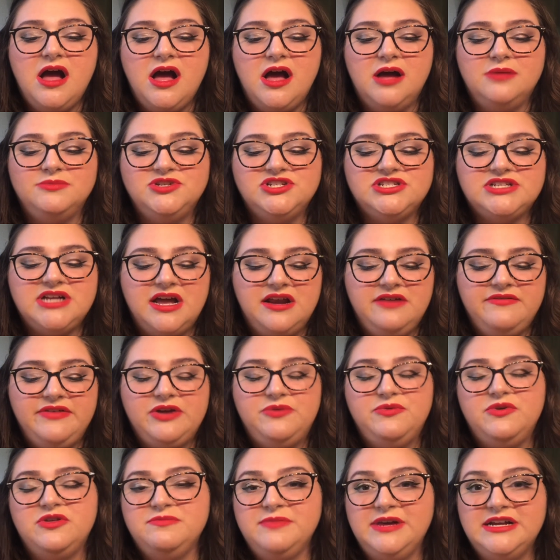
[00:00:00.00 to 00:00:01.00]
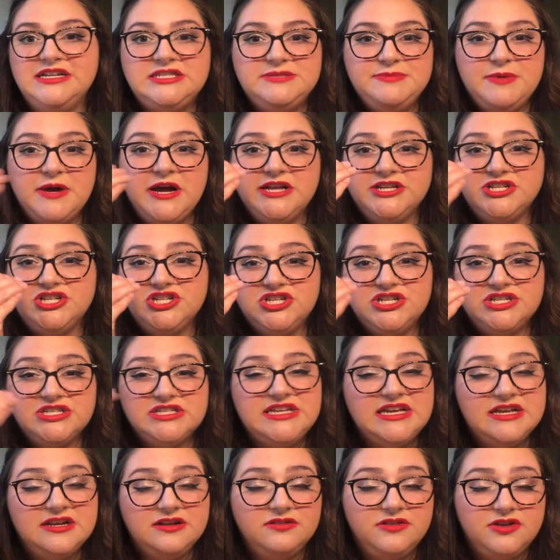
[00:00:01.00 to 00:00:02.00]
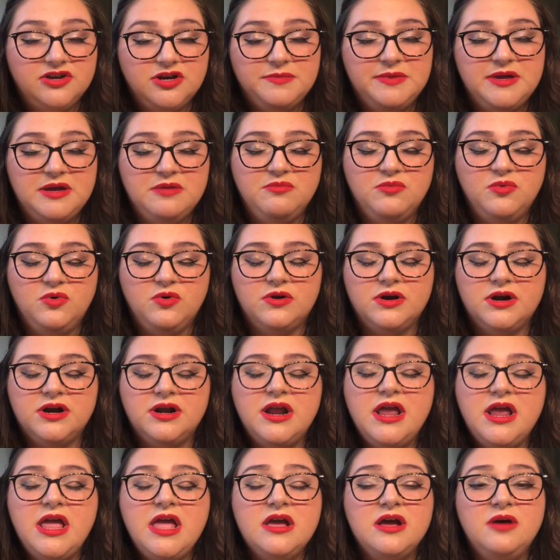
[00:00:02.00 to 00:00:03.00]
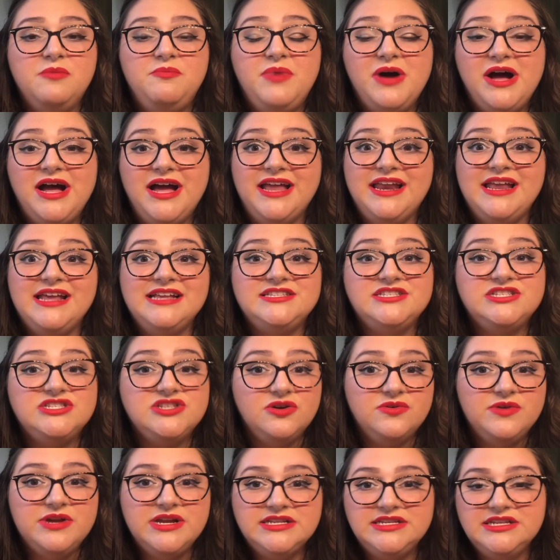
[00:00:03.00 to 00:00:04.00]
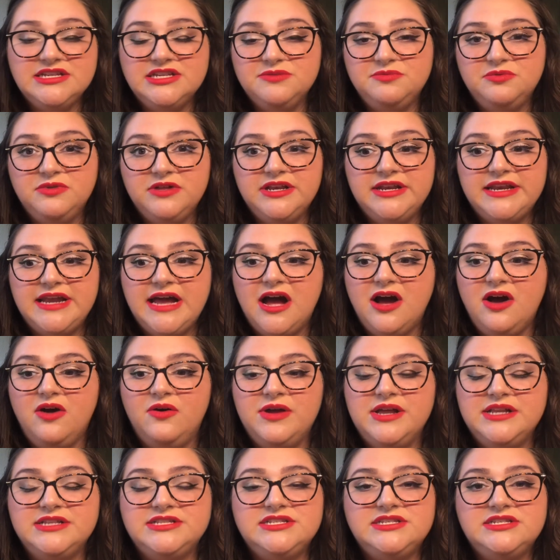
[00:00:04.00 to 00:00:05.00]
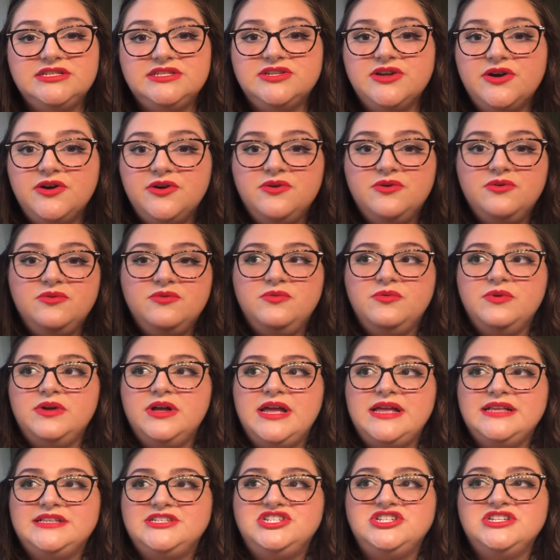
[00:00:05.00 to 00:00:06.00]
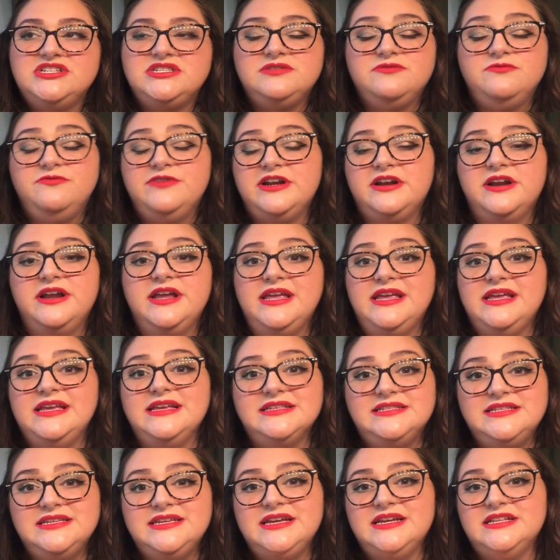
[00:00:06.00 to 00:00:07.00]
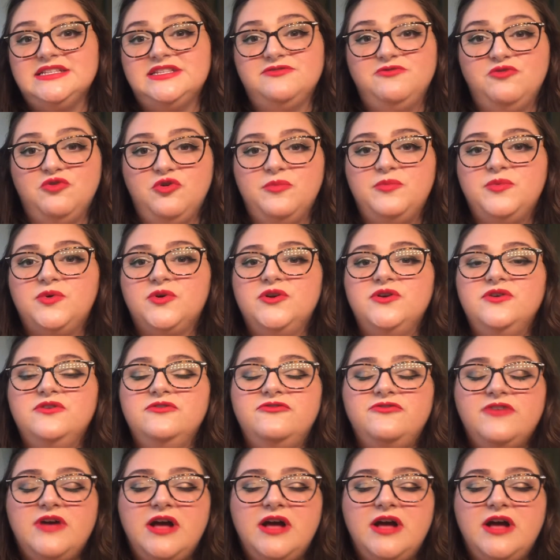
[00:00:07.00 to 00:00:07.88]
just kind of like with my sponge and just get a little bit more. But it's so easy to blend out. It's just very easy. It's foolproof.